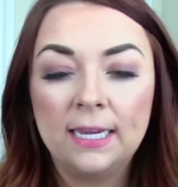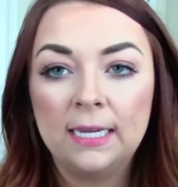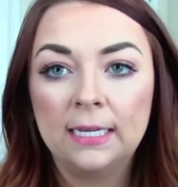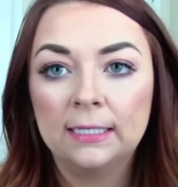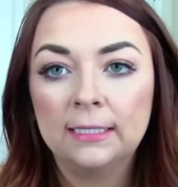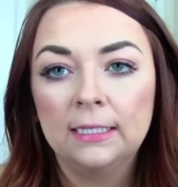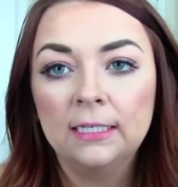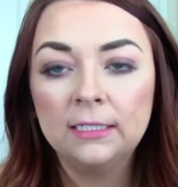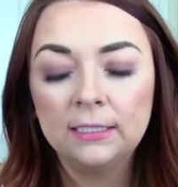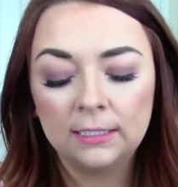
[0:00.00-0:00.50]

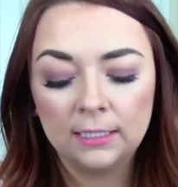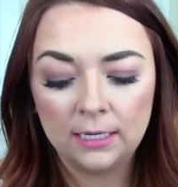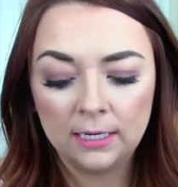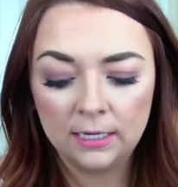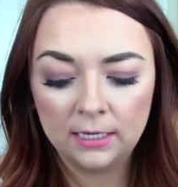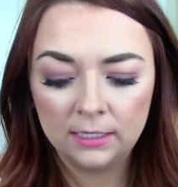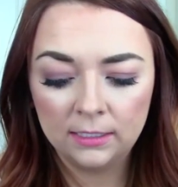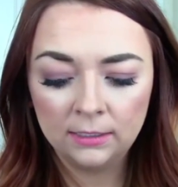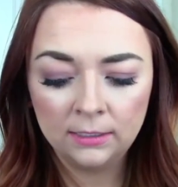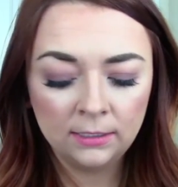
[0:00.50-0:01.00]
And this
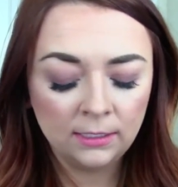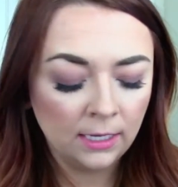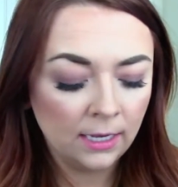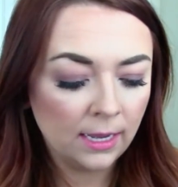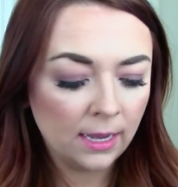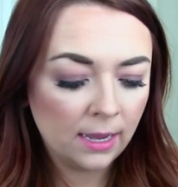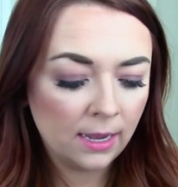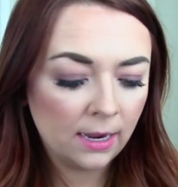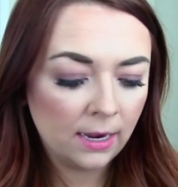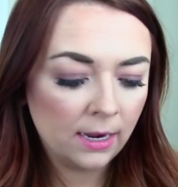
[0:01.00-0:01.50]
is
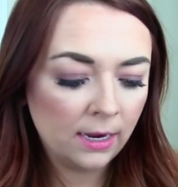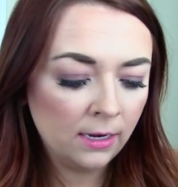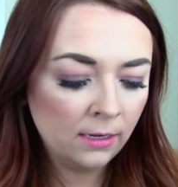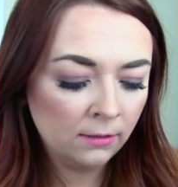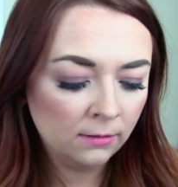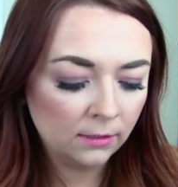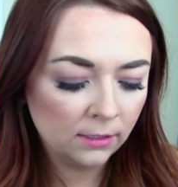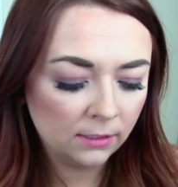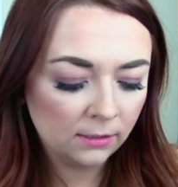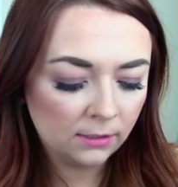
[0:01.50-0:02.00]
a,
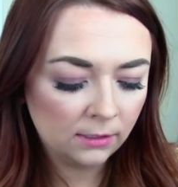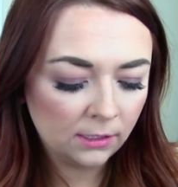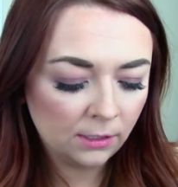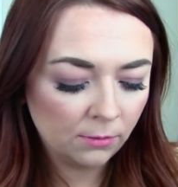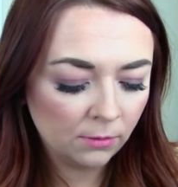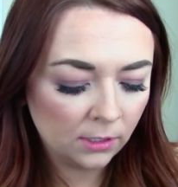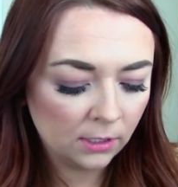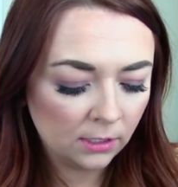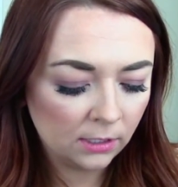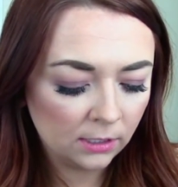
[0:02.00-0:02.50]
let's
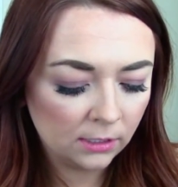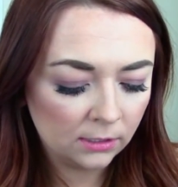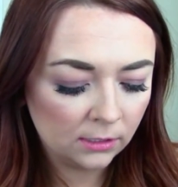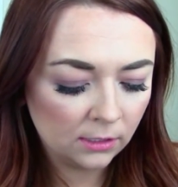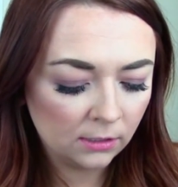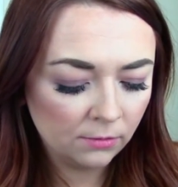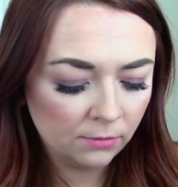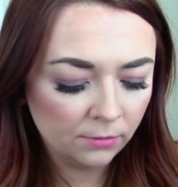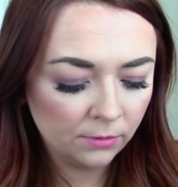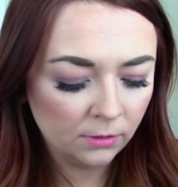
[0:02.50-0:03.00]
see what it is.
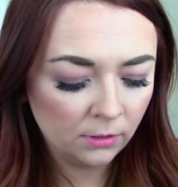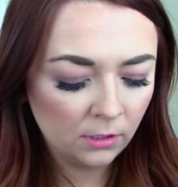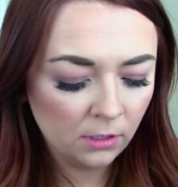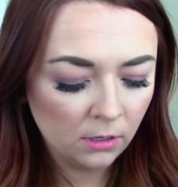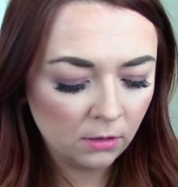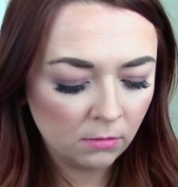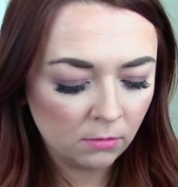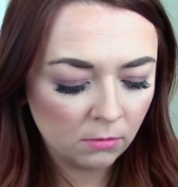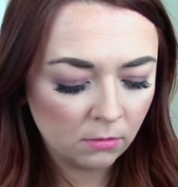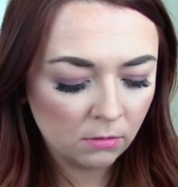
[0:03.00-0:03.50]
I don't really
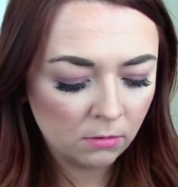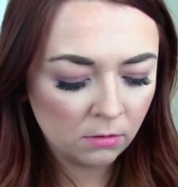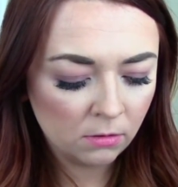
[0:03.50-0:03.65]
know.